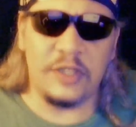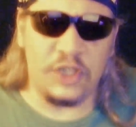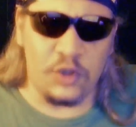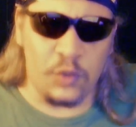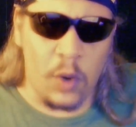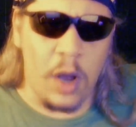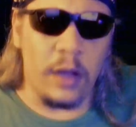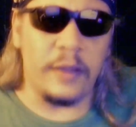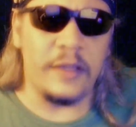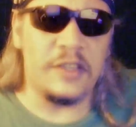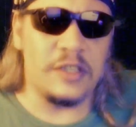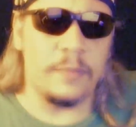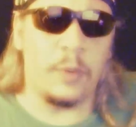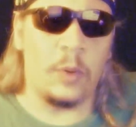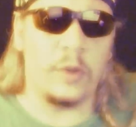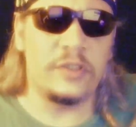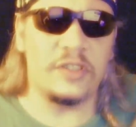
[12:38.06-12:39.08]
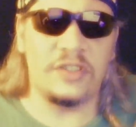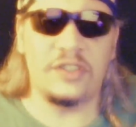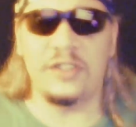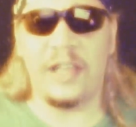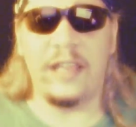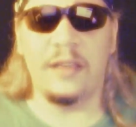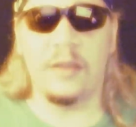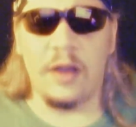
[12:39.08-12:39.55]
strongly supports
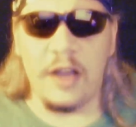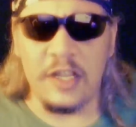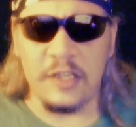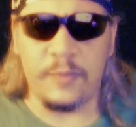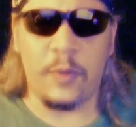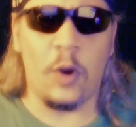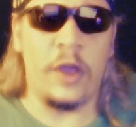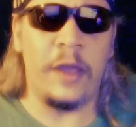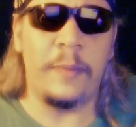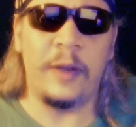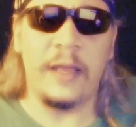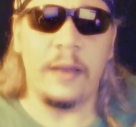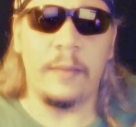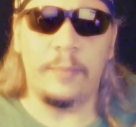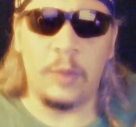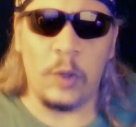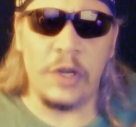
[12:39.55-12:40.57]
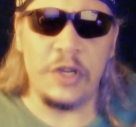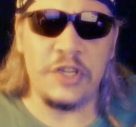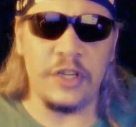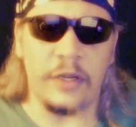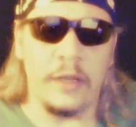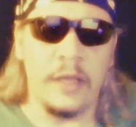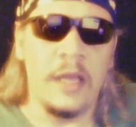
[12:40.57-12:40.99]
state laws prohibiting abortion.